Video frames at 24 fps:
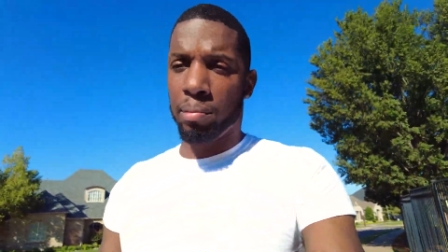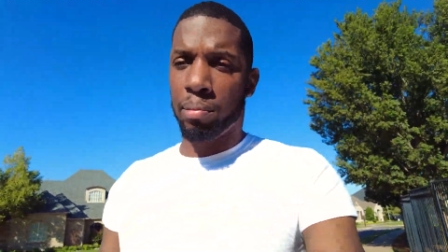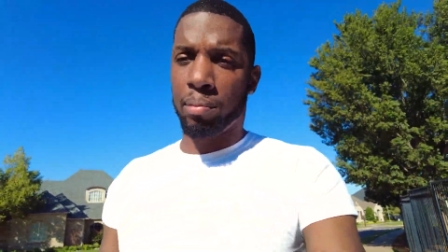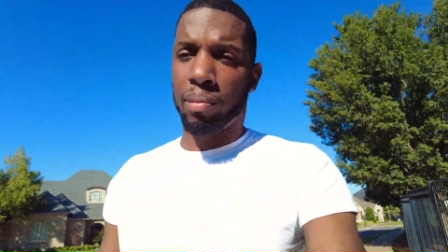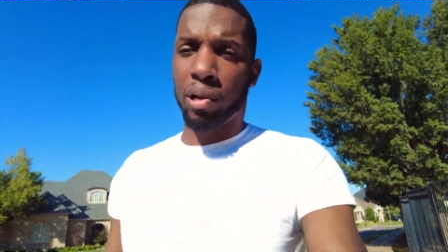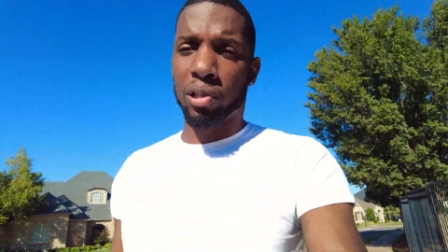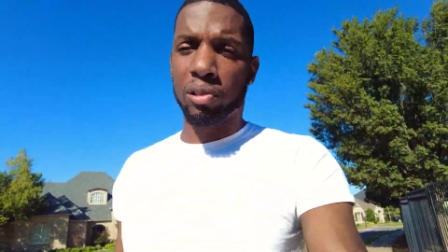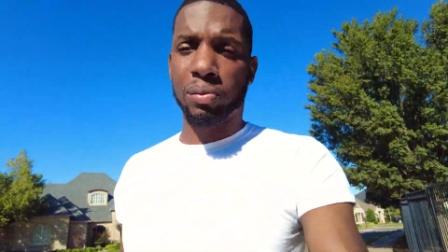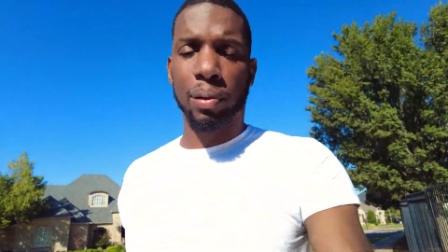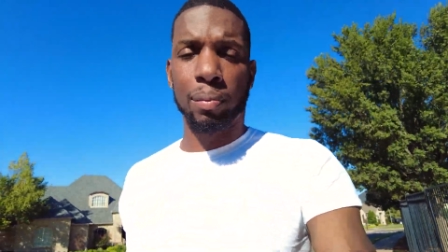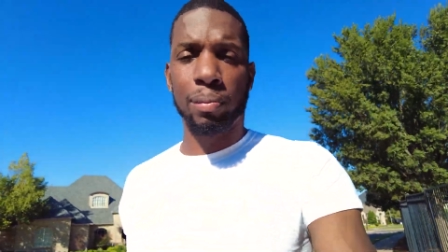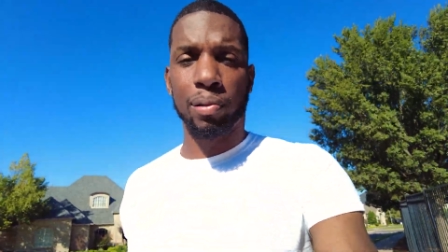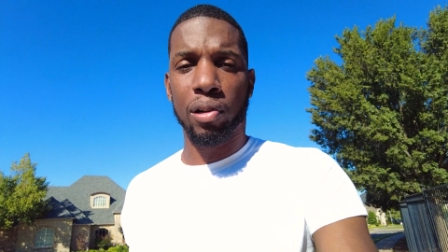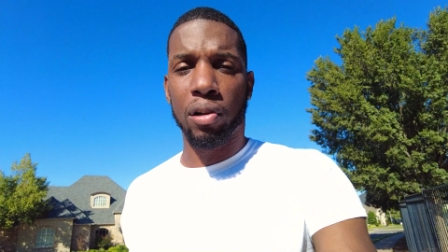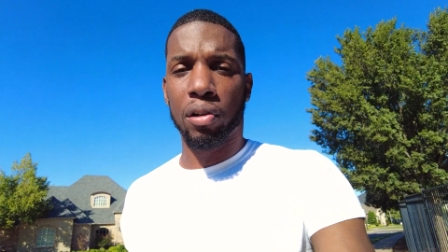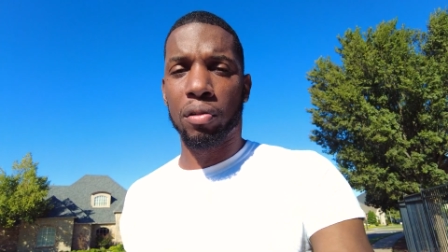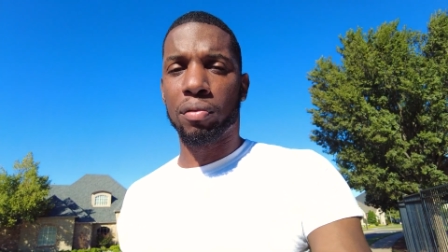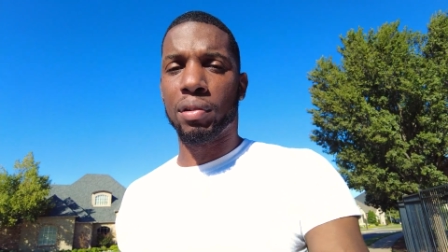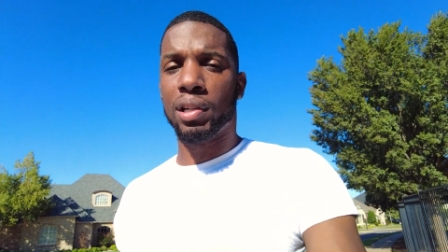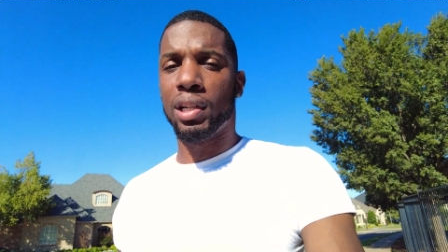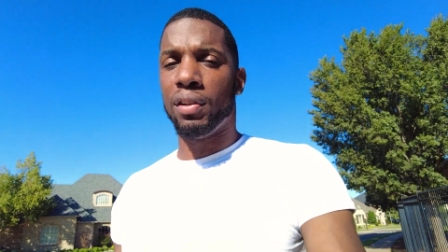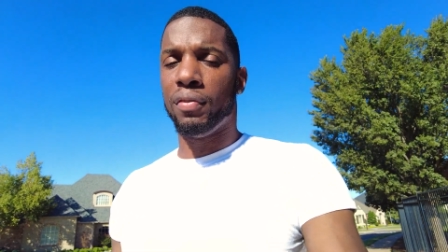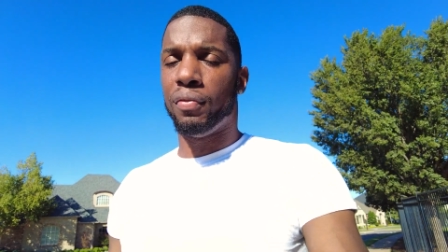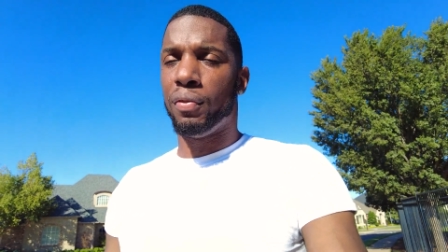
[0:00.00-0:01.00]
Most people don't
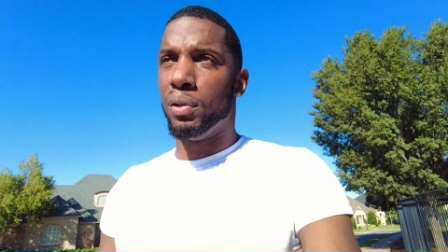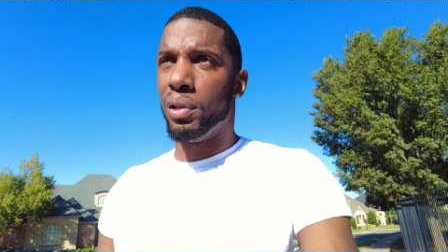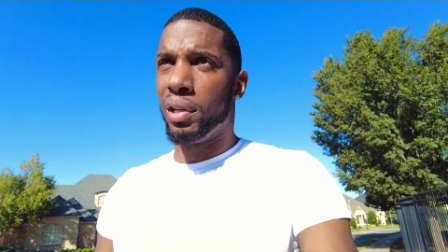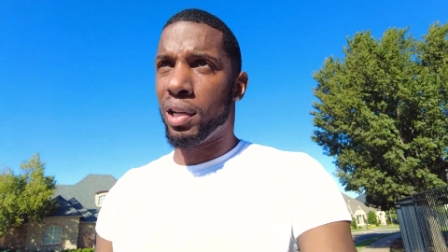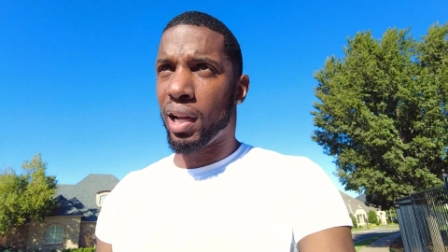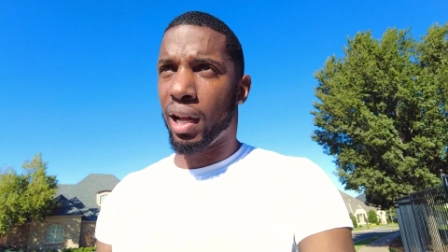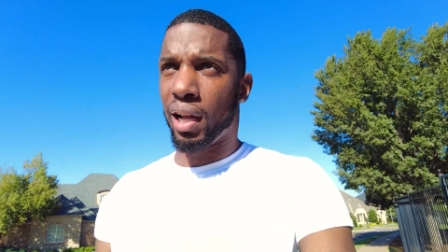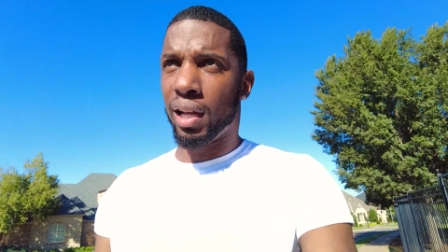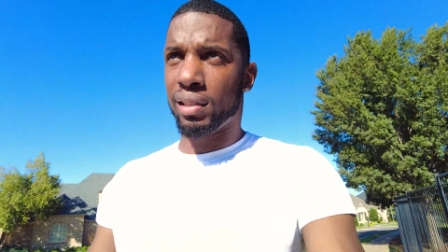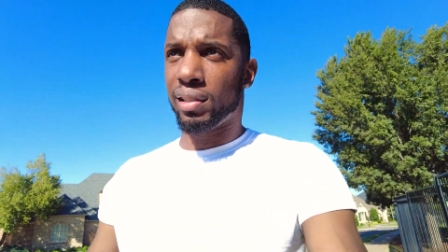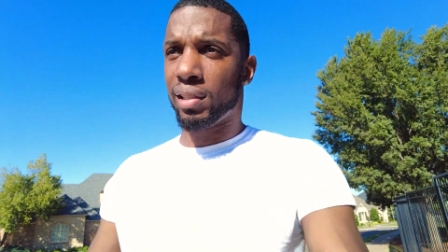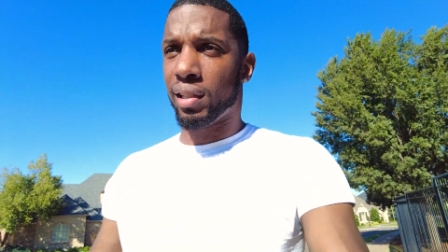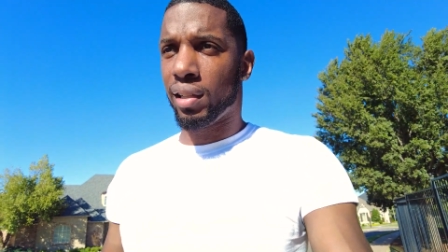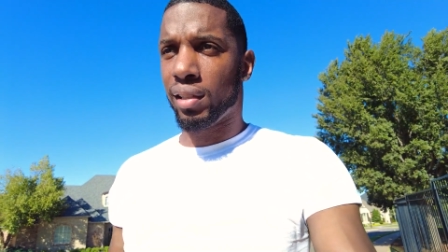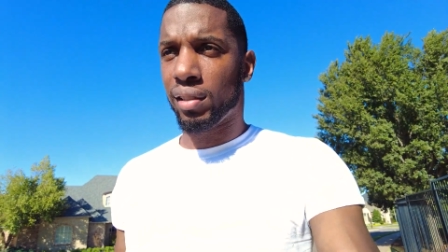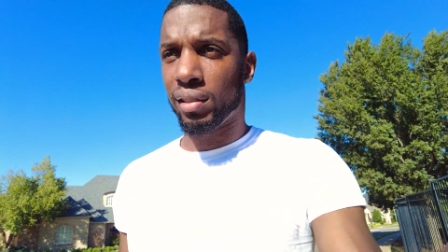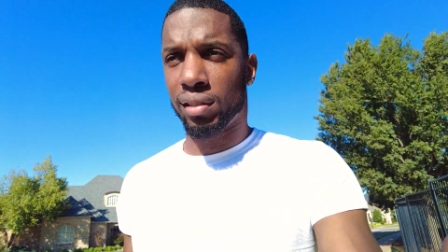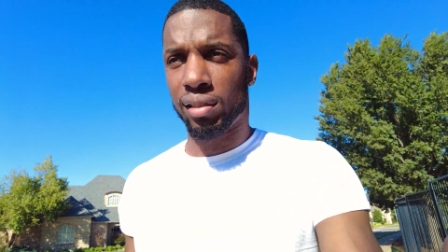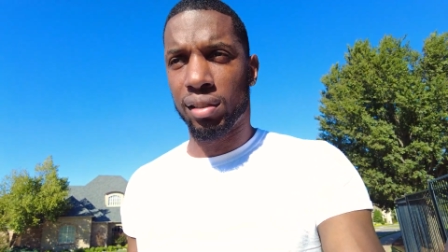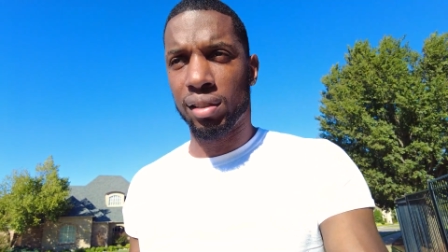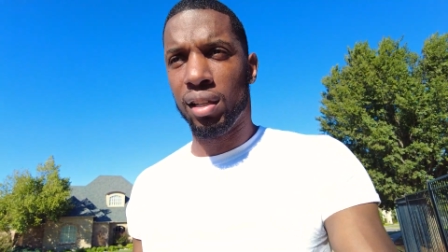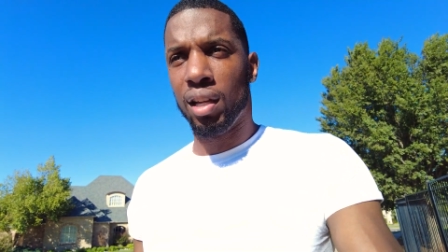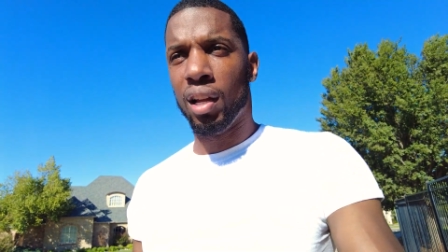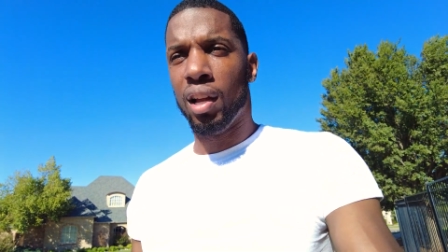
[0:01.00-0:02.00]
read full
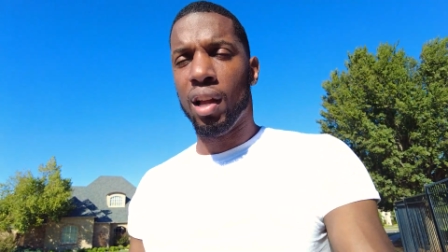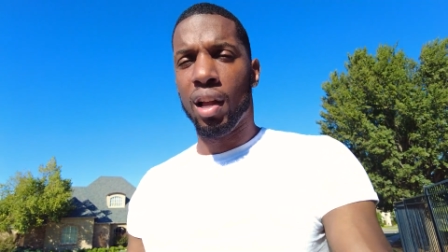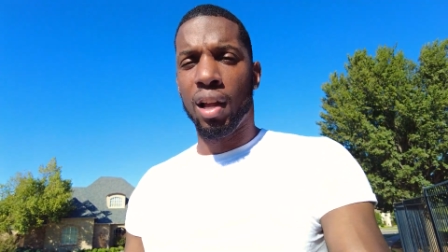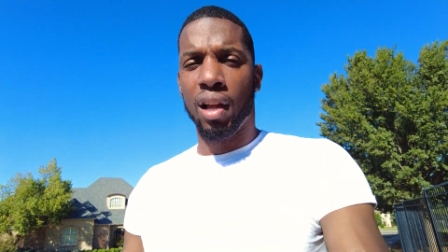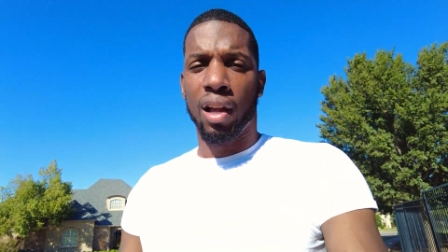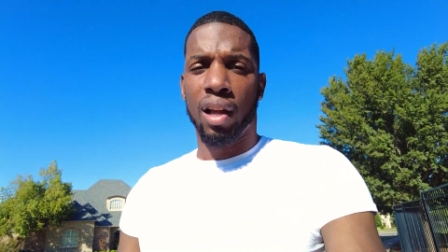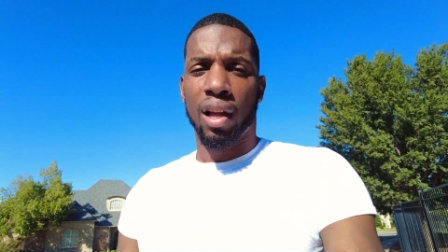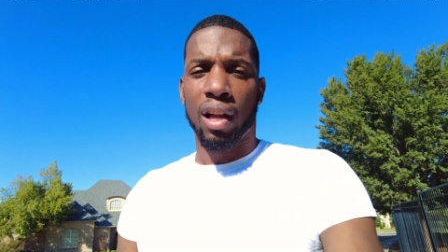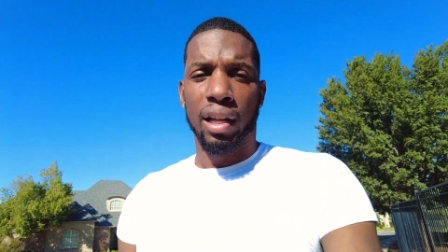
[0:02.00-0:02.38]
context. No.